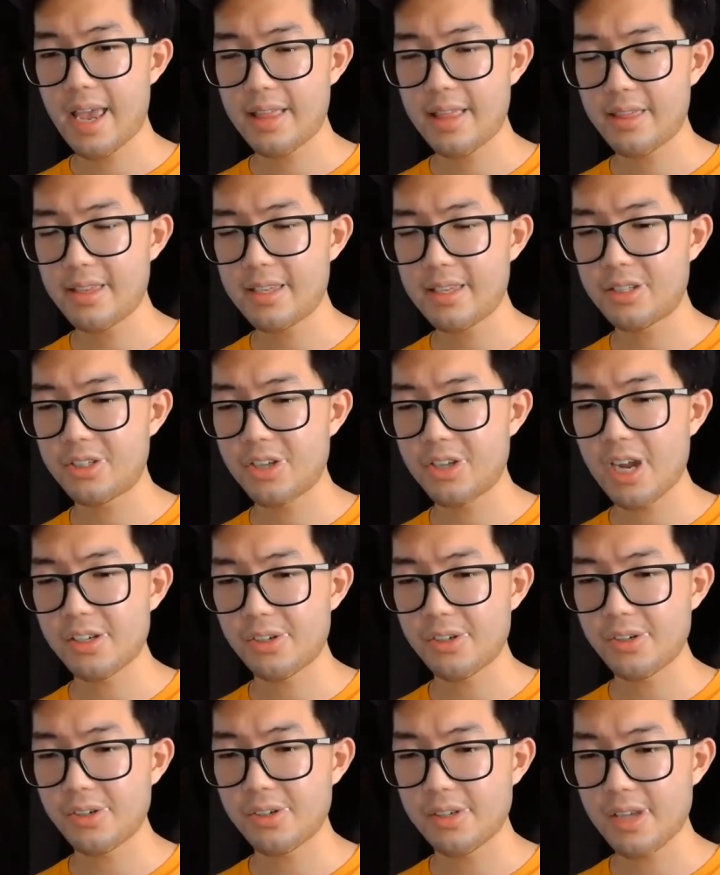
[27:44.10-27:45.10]
these
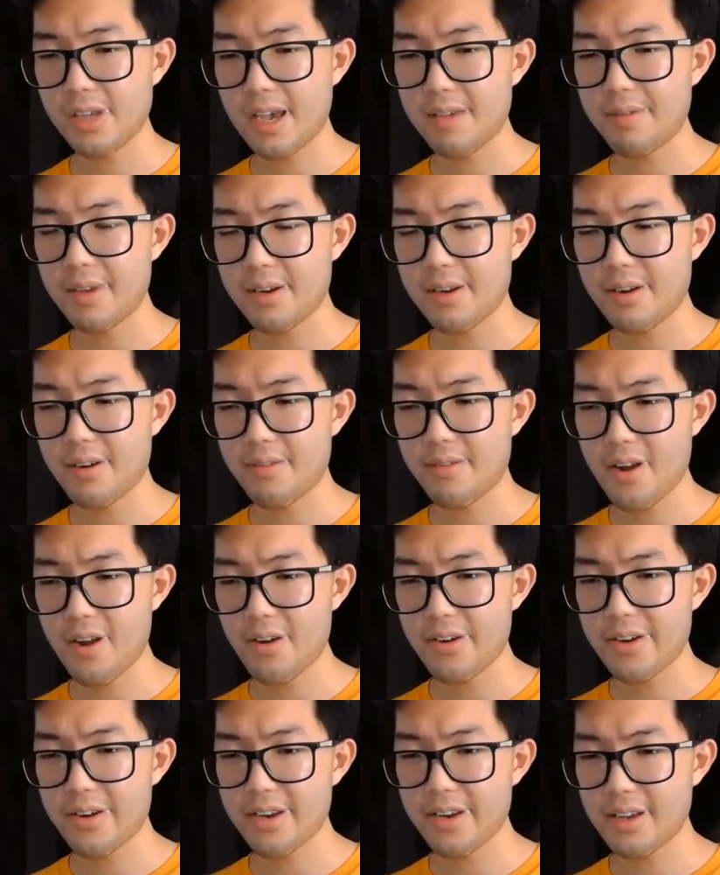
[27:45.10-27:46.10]
gestures, are
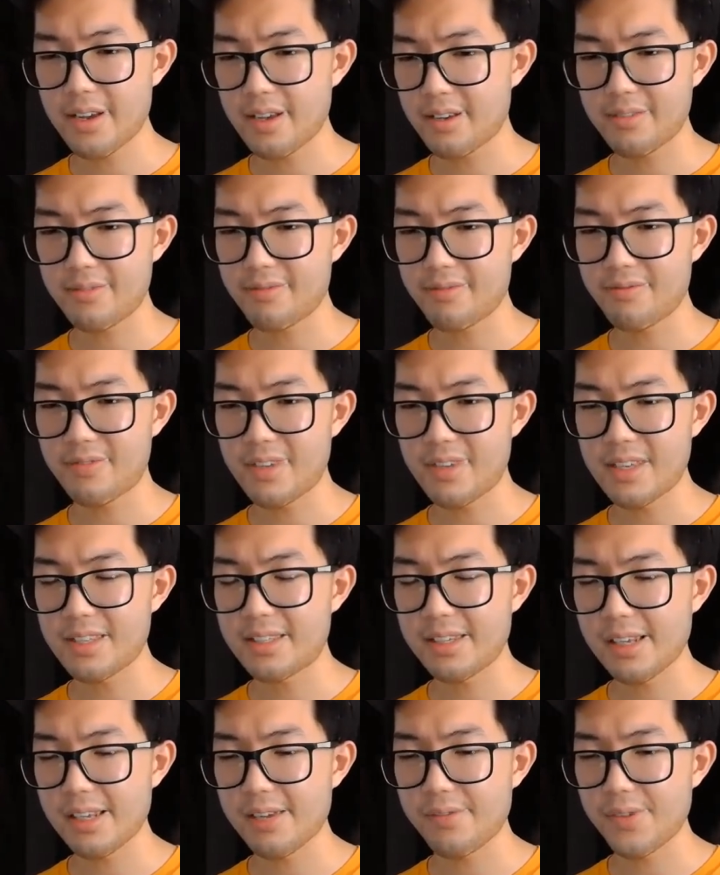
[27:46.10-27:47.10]
very
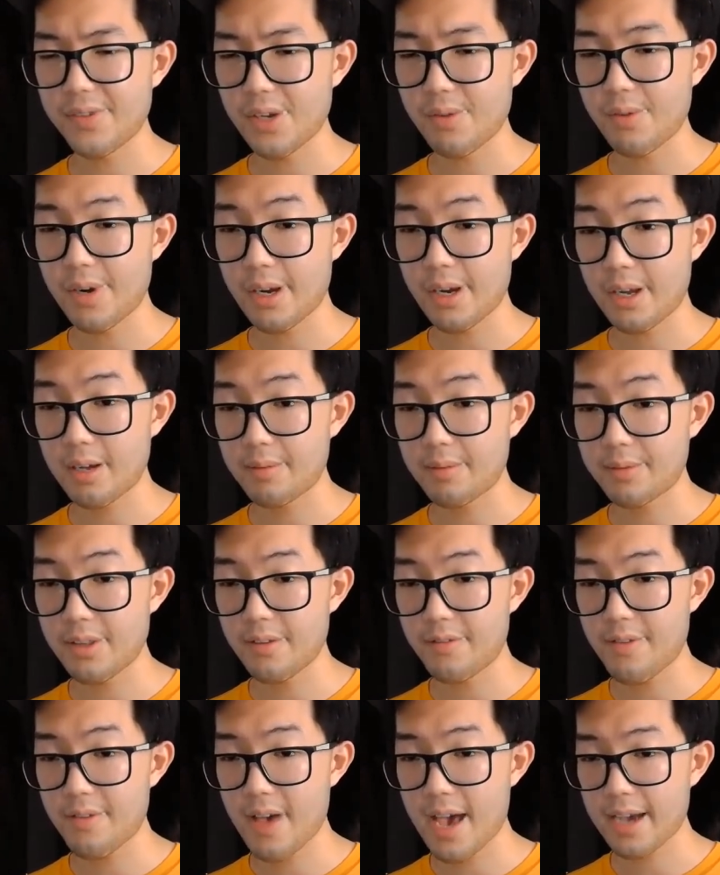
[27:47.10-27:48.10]
insignificant when it comes to
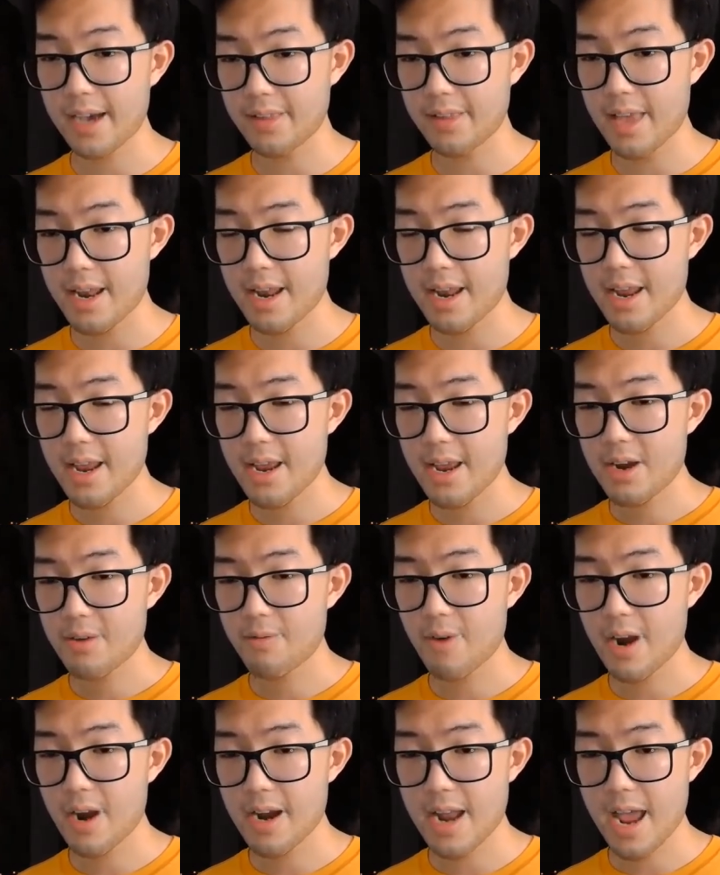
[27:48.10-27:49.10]
the fact that
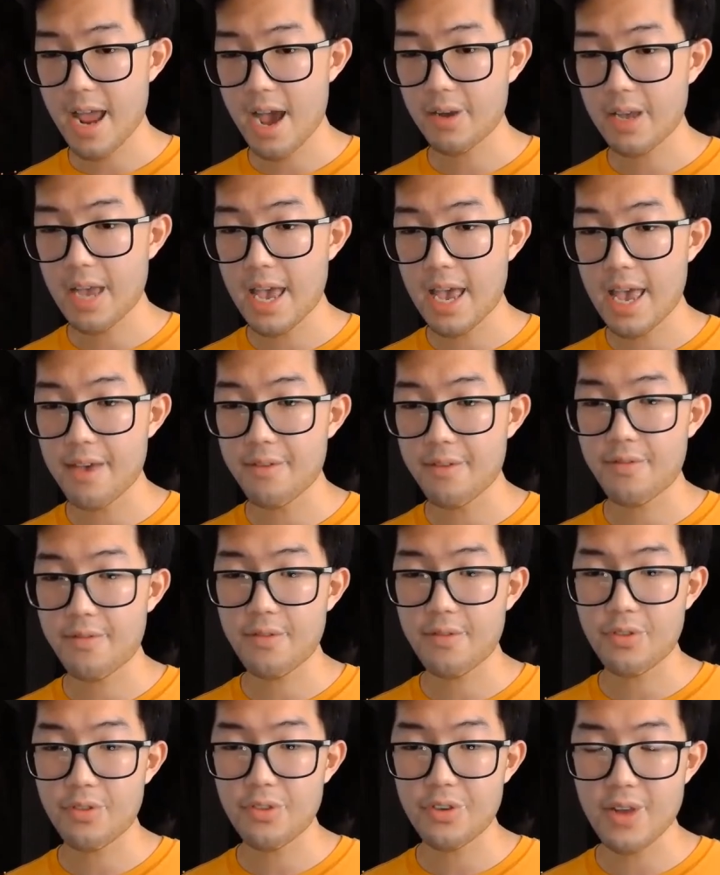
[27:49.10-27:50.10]
right now,
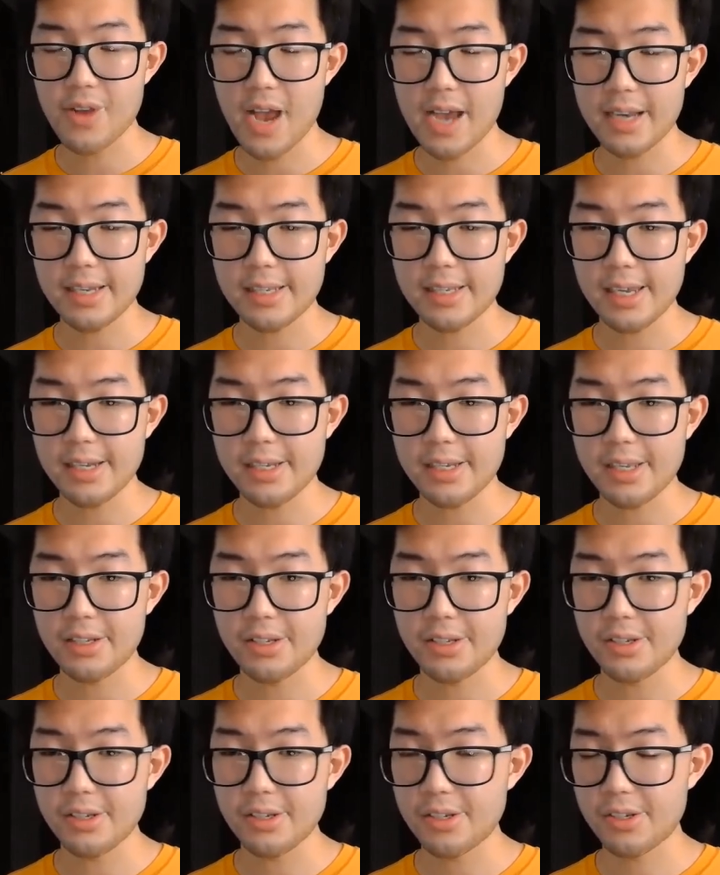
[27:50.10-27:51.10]
if the United States
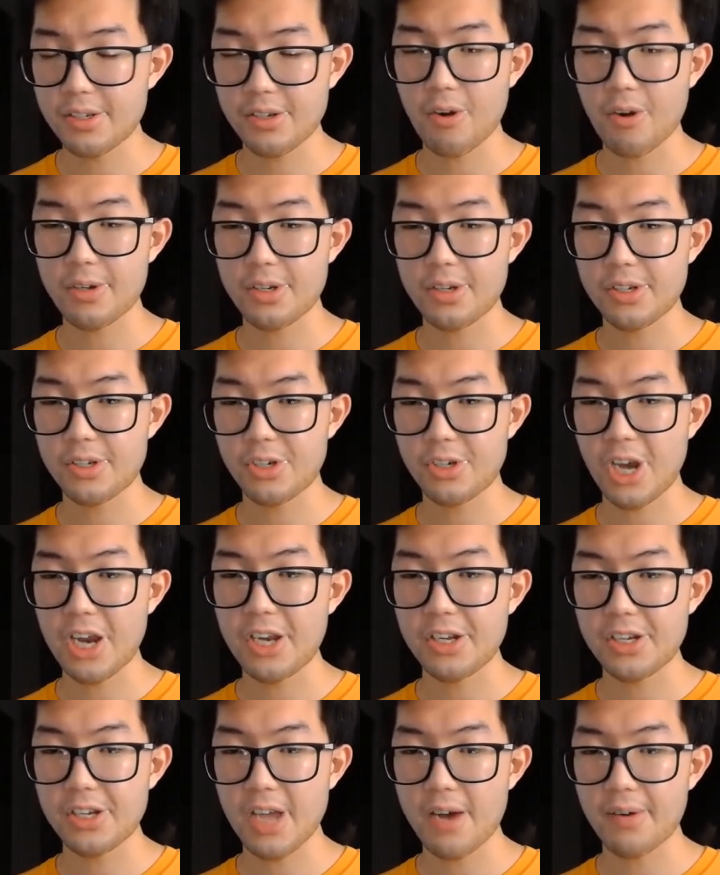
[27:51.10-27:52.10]
doesn't start to
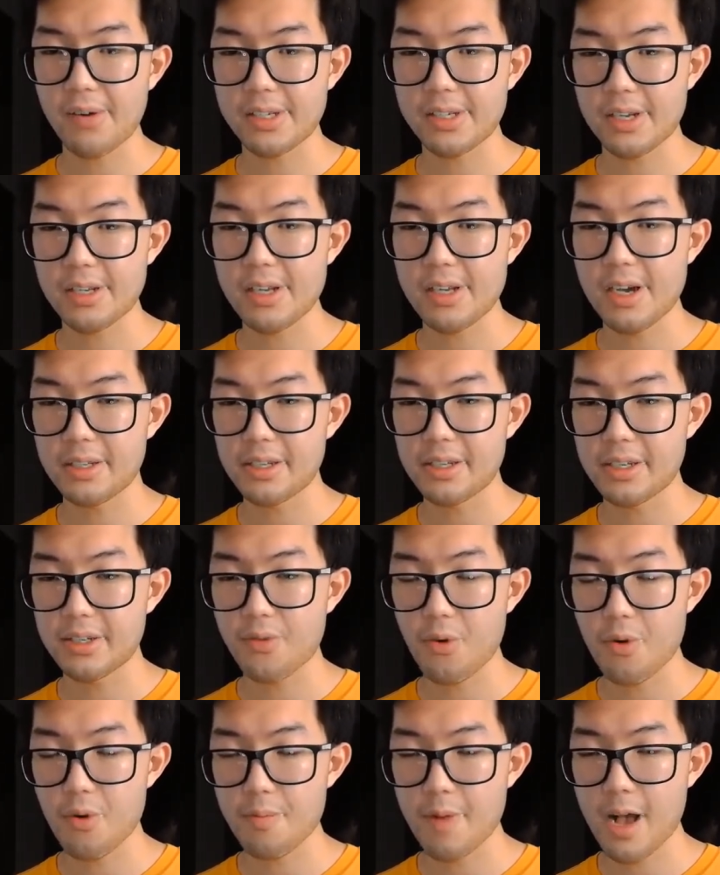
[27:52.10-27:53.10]
change how it's conducting
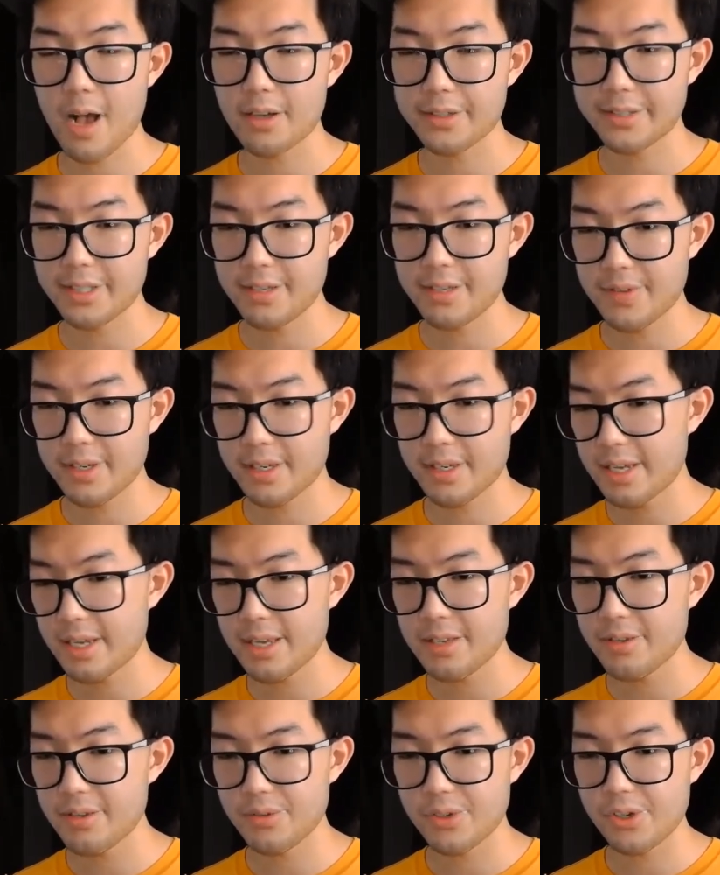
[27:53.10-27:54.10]
its foreign policy, if it
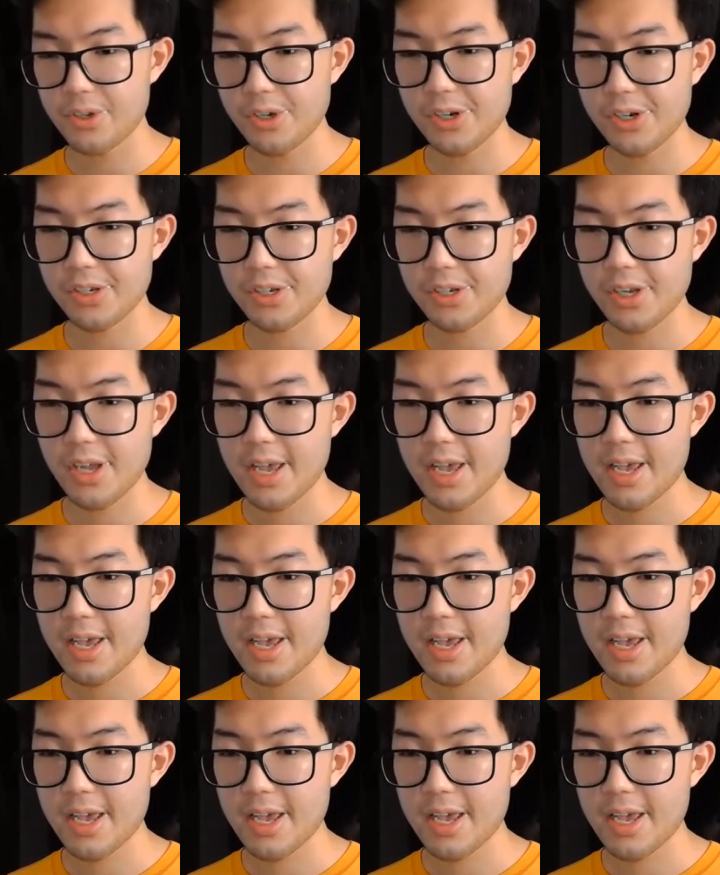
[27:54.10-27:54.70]
continues to just